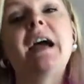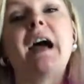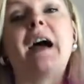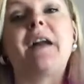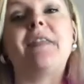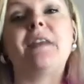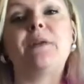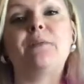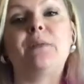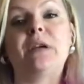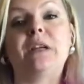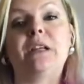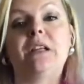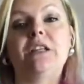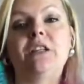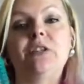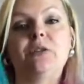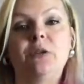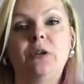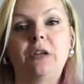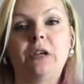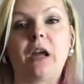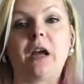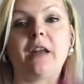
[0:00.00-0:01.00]
and then we're going to
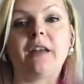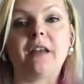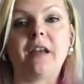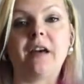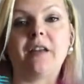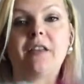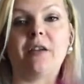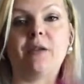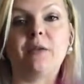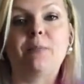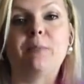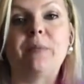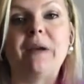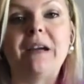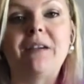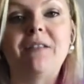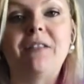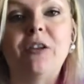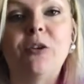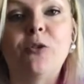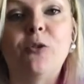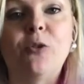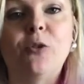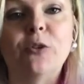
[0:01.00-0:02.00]
do another bit of
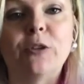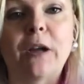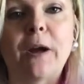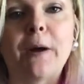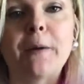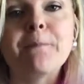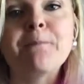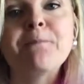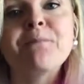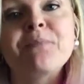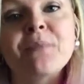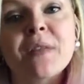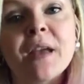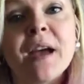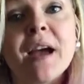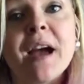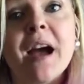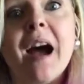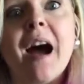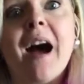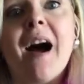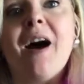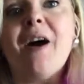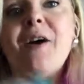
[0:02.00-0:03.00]
the order,
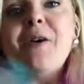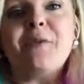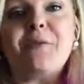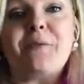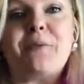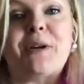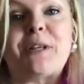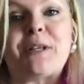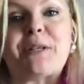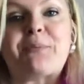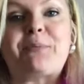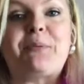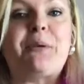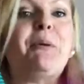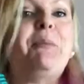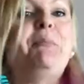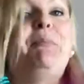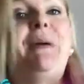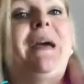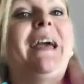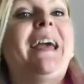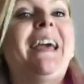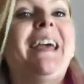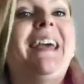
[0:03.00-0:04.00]
which will
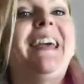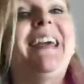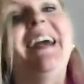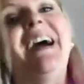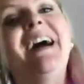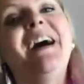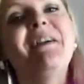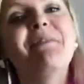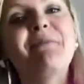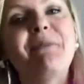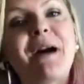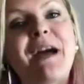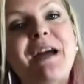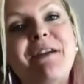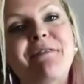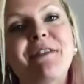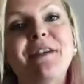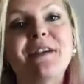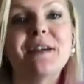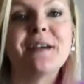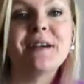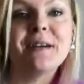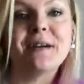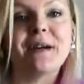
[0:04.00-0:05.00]
be
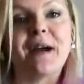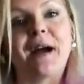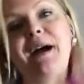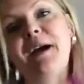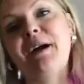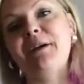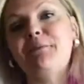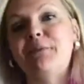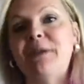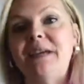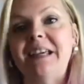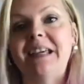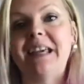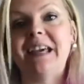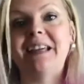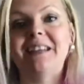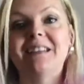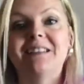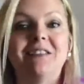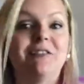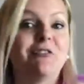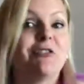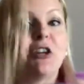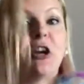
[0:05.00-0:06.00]
whatever we get
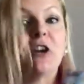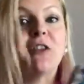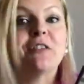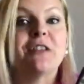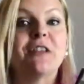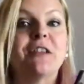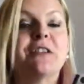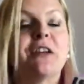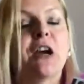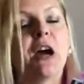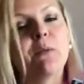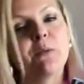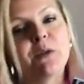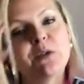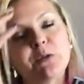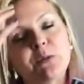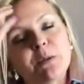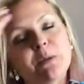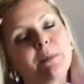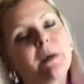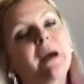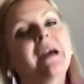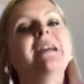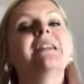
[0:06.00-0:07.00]
chosen at the time, which will
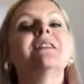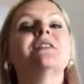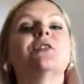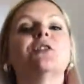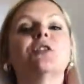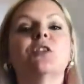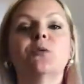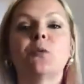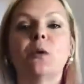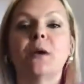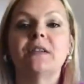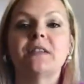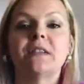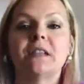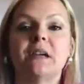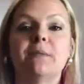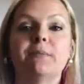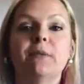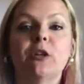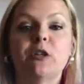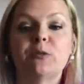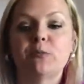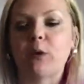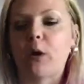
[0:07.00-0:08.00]
be based on the ones that are
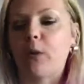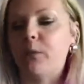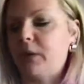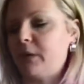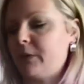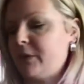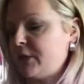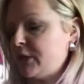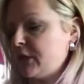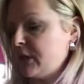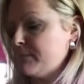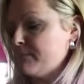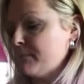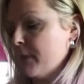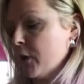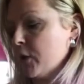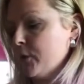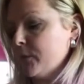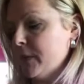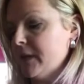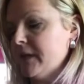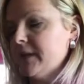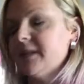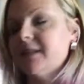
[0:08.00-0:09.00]
most popular, which at the
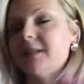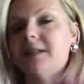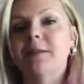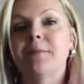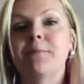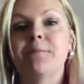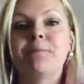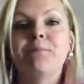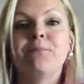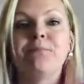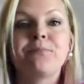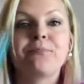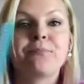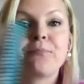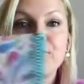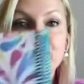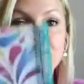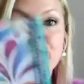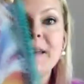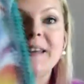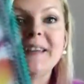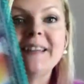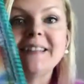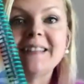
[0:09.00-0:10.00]
moment
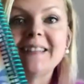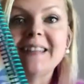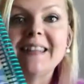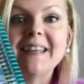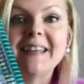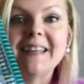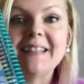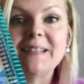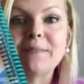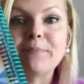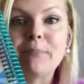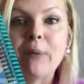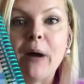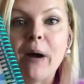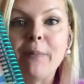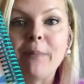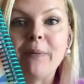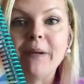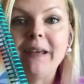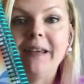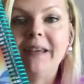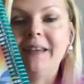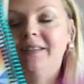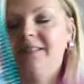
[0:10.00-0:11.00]
is this
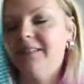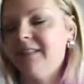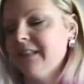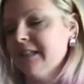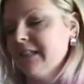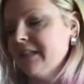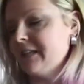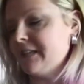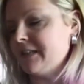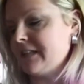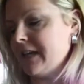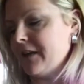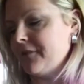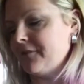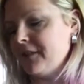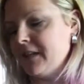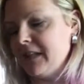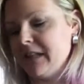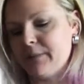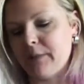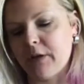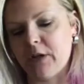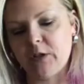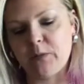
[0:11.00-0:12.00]
puppy.
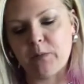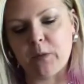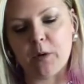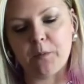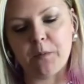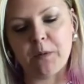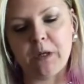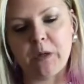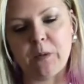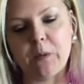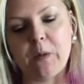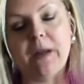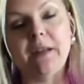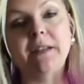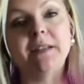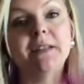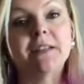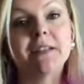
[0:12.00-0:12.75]
Definitely the most popular one.